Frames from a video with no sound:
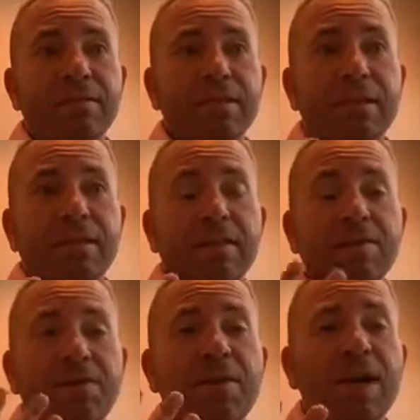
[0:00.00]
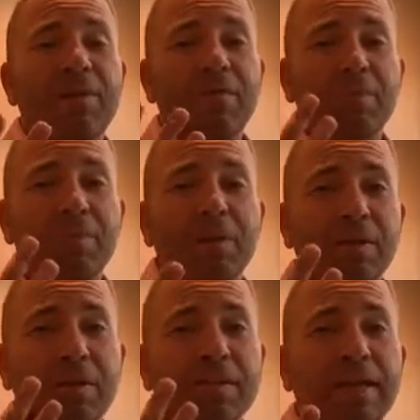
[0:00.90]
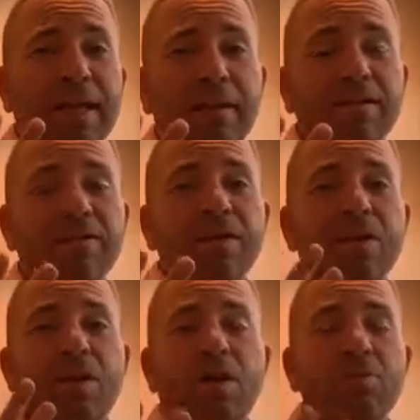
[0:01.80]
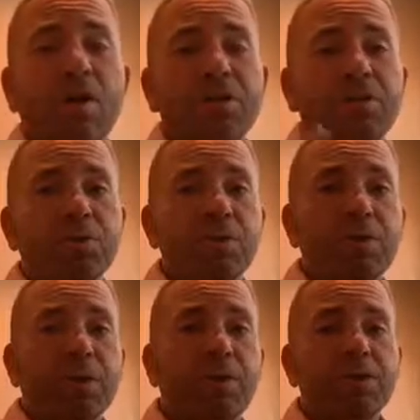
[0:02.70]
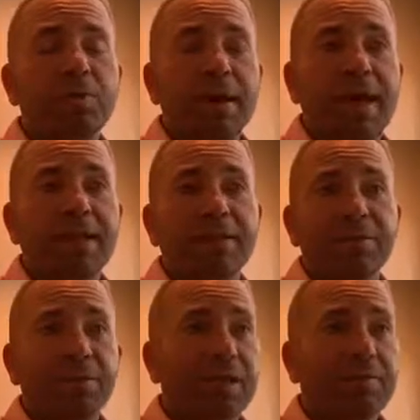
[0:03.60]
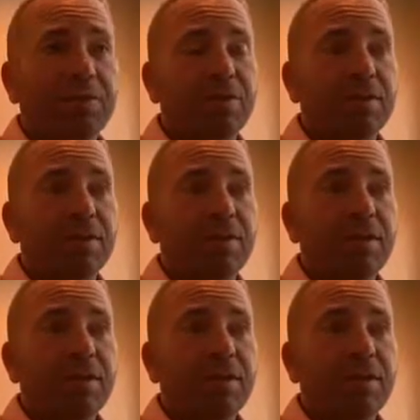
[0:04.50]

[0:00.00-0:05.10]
Again, that's 5 billion gallons of raw sewage that goes back into Lake Michigan.